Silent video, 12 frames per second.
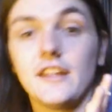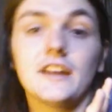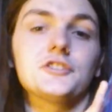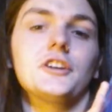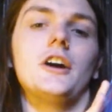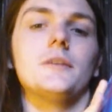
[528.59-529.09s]
It's
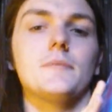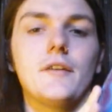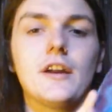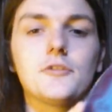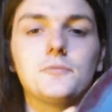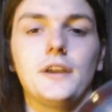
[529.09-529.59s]
actually on my
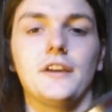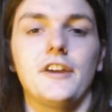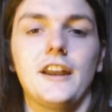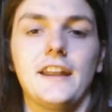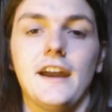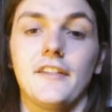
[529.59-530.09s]
record player
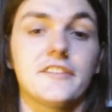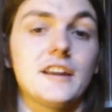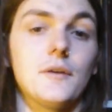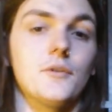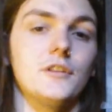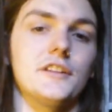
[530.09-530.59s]
right now. That's
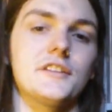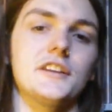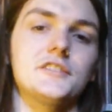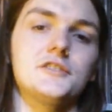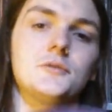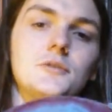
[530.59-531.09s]
not what we're listening to.